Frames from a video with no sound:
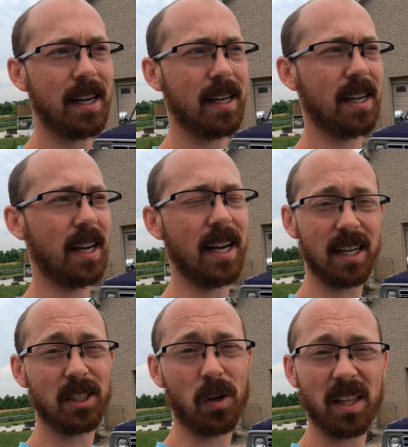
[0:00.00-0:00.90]

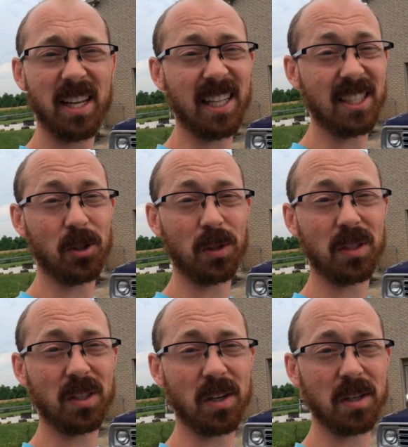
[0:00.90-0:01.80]
So I think that sort of
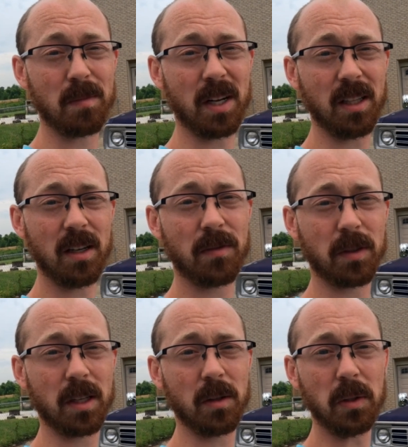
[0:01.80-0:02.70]
started my love
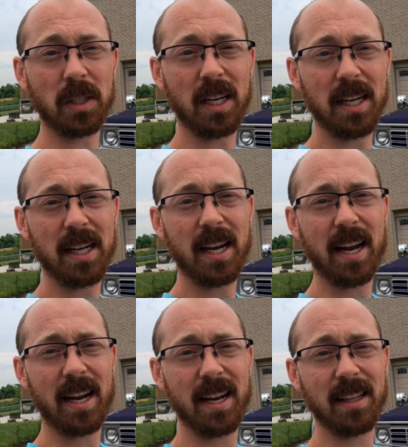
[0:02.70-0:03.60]
for those.
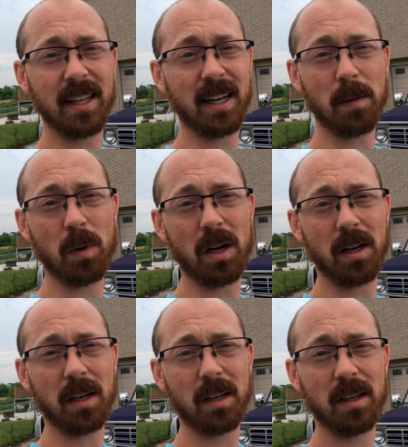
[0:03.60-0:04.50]
And then I
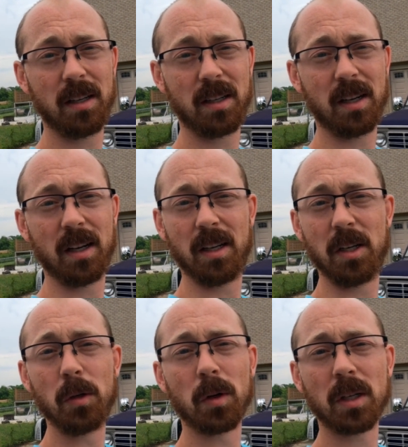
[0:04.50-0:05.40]
bought a
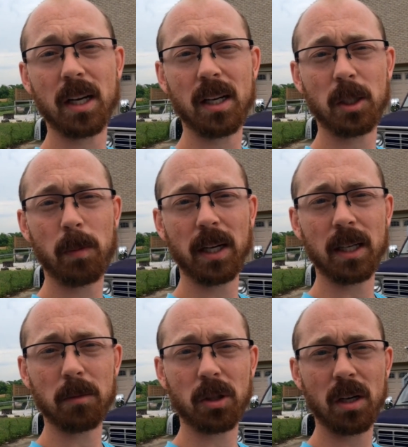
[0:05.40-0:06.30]
newer Dodge
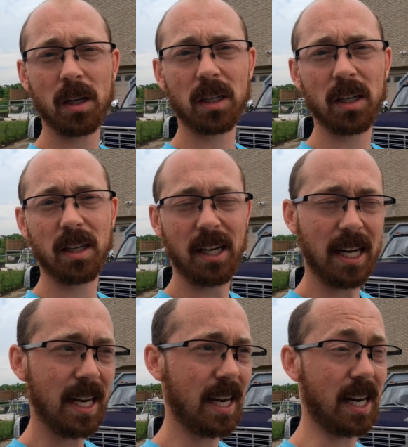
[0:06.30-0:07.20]
pickup truck,
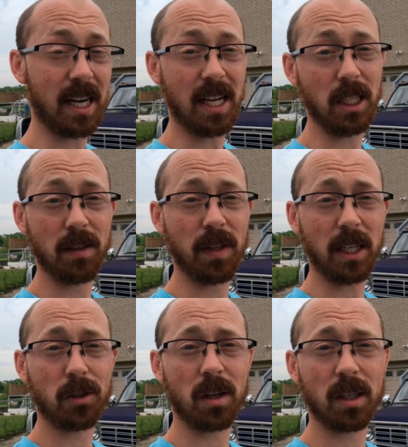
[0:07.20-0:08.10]
and I love
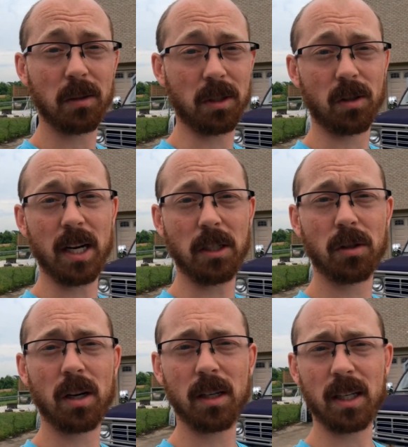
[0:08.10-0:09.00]
that truck. It was a great
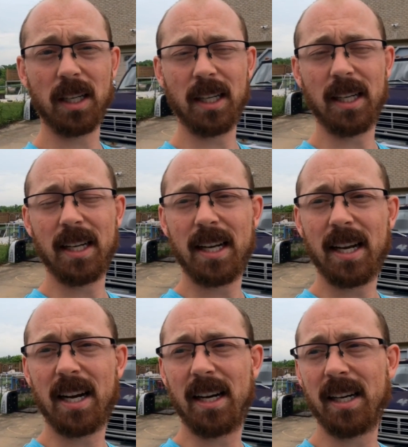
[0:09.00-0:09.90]
truck.
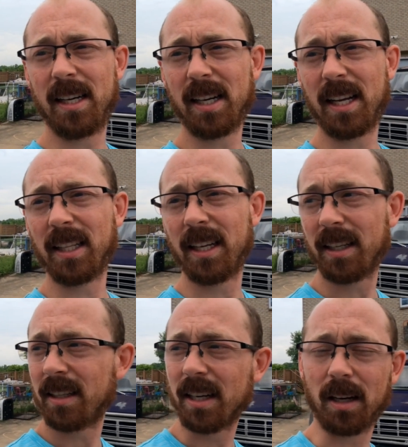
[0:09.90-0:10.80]
And
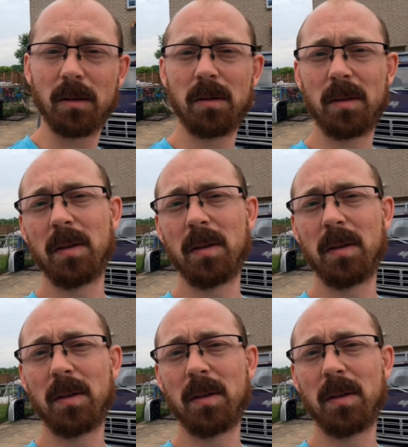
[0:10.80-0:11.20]
then, you know,